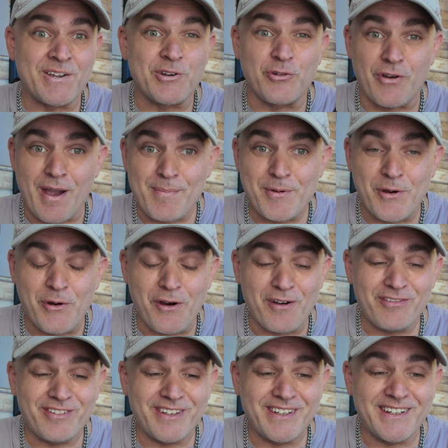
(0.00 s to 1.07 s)
grab a
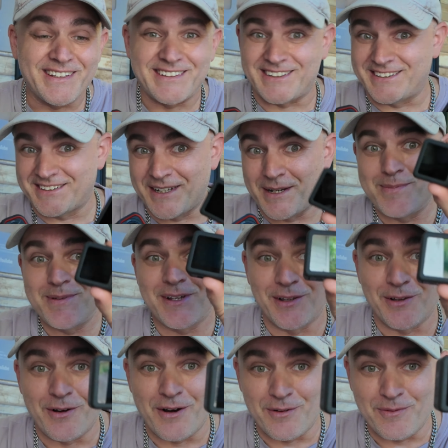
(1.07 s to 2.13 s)
coffee because it's going to be a
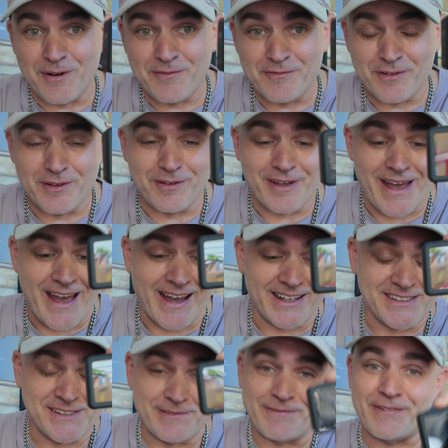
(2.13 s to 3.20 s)
long one for the
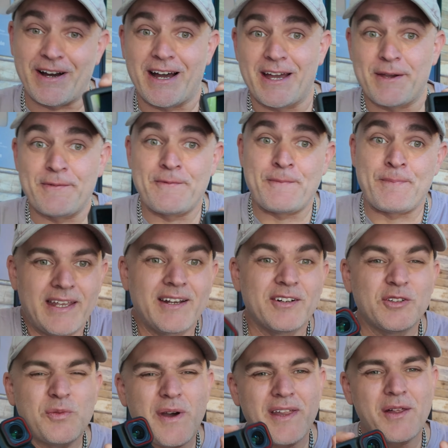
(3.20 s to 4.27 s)
Action 5.
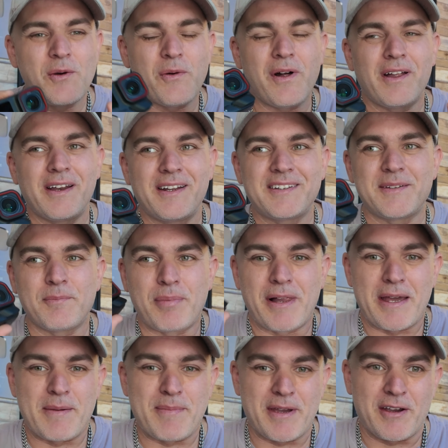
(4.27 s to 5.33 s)
Here's why the quality doesn't
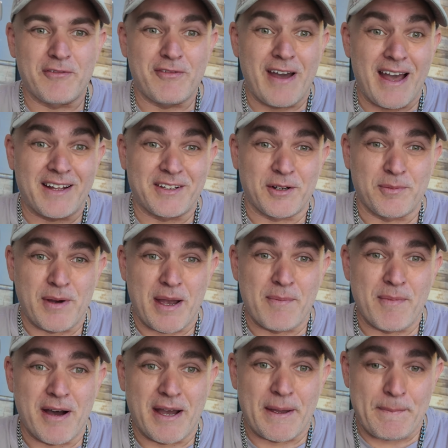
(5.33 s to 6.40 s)
play a bigger factor in my
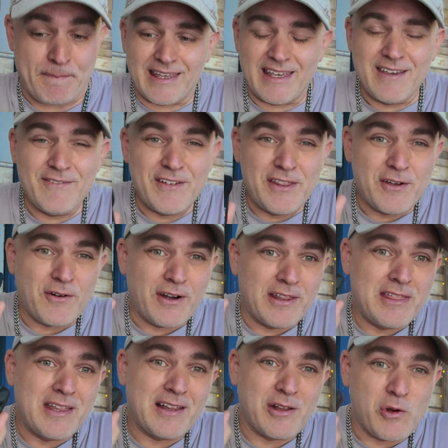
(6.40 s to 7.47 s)
mind. Even though I
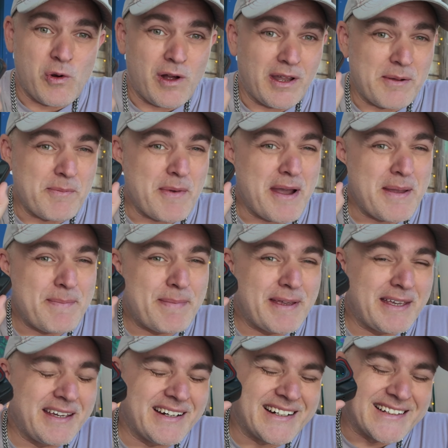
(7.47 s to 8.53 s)
think the quality might
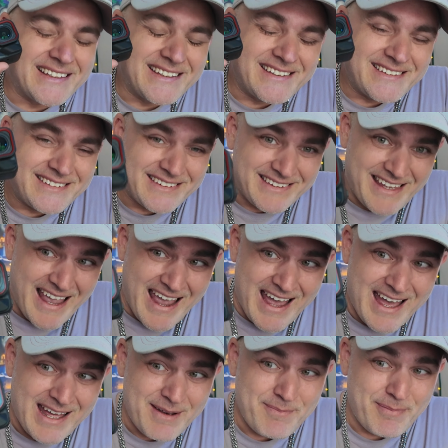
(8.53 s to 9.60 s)
be a
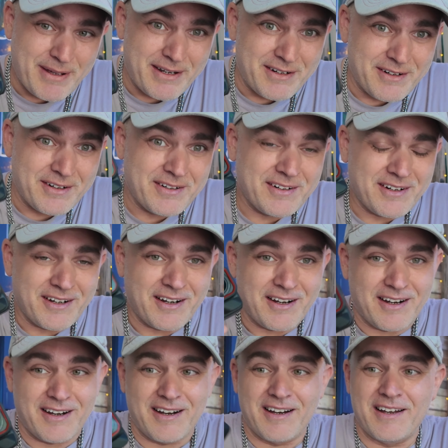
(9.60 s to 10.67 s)
tad better
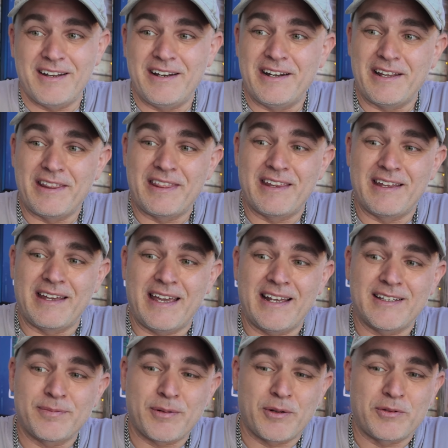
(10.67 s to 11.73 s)
on the
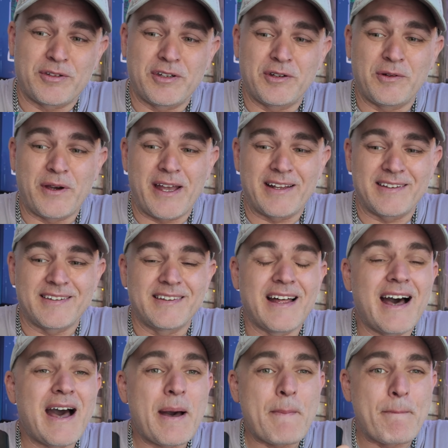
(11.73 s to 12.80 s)
Ace Pro 2, it's
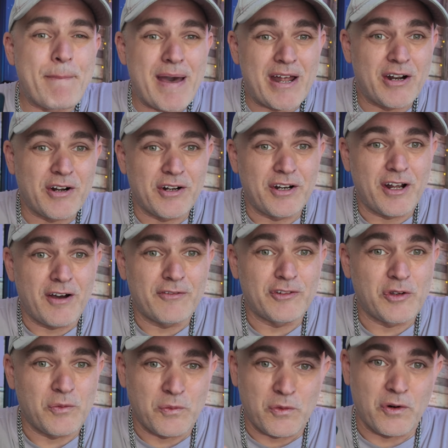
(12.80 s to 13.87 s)
not better enough
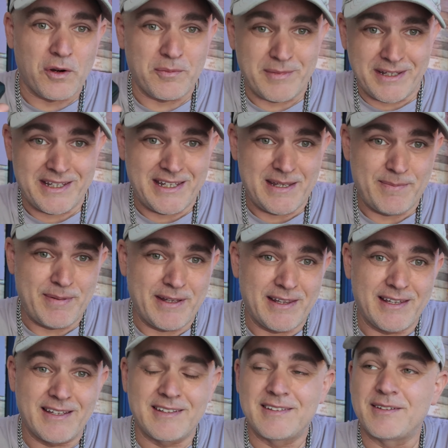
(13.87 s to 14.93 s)
to warrant me keeping
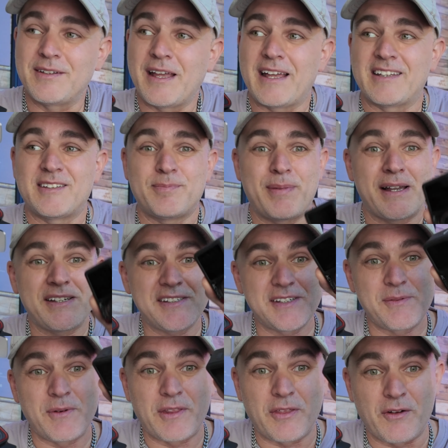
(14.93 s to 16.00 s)
this,
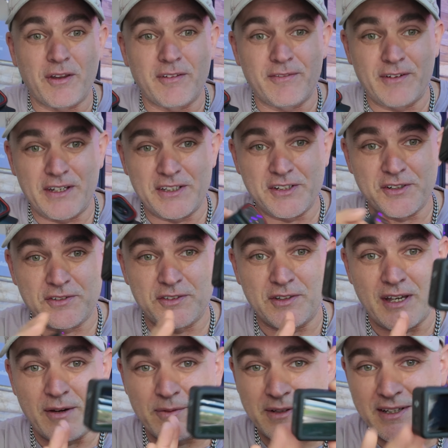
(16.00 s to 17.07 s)
especially with all the features you
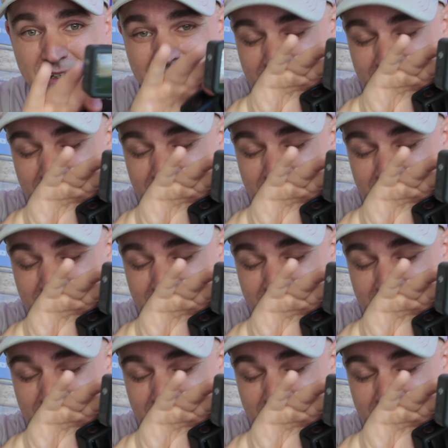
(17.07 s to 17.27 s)
get with